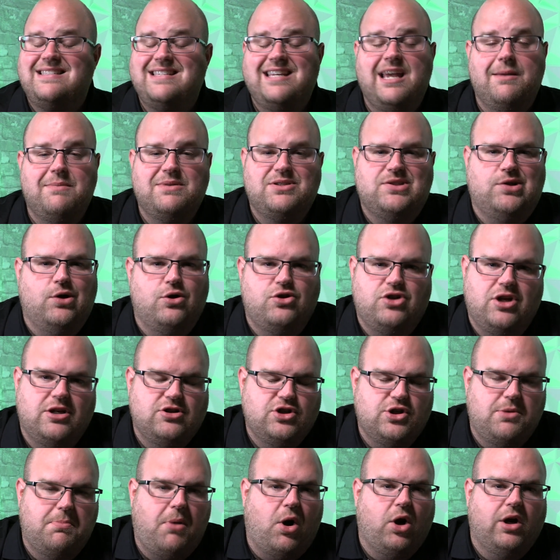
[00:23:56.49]
SEM is search
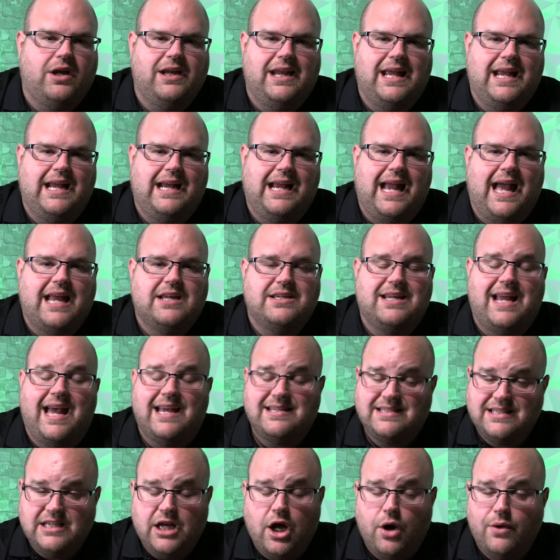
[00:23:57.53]
engine marketing, and
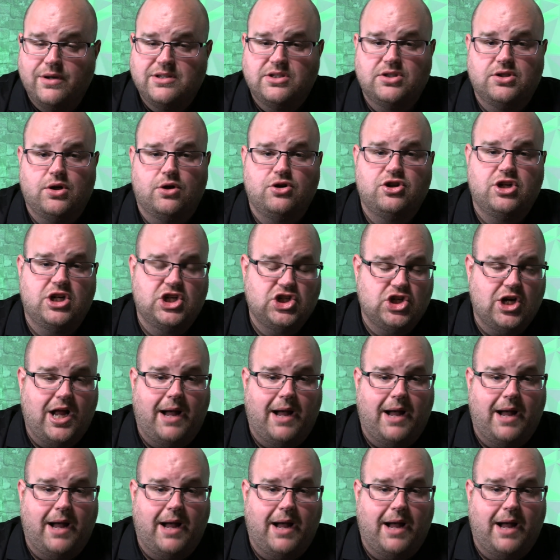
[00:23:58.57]
SEO is search engine